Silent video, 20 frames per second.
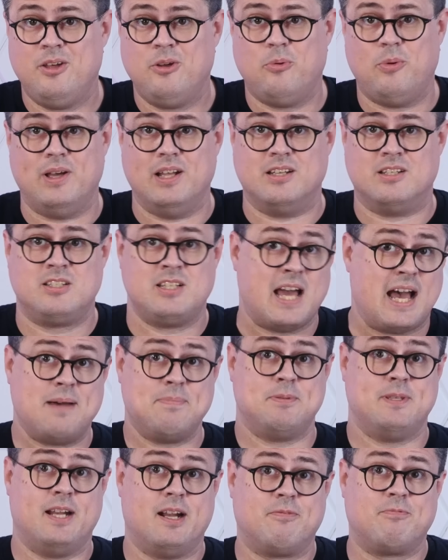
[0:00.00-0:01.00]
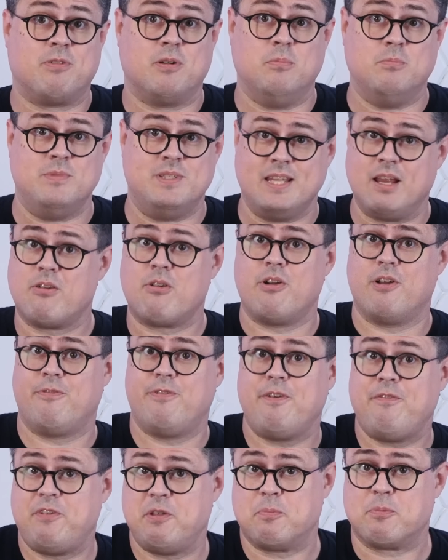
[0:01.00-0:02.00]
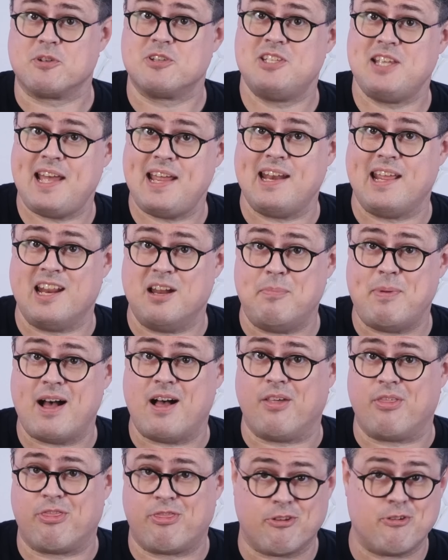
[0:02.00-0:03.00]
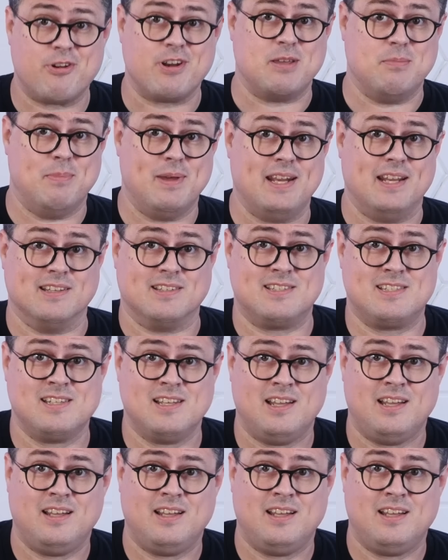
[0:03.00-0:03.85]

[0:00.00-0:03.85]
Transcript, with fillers: which tops it up from 0 to 50% in about 30 minutes,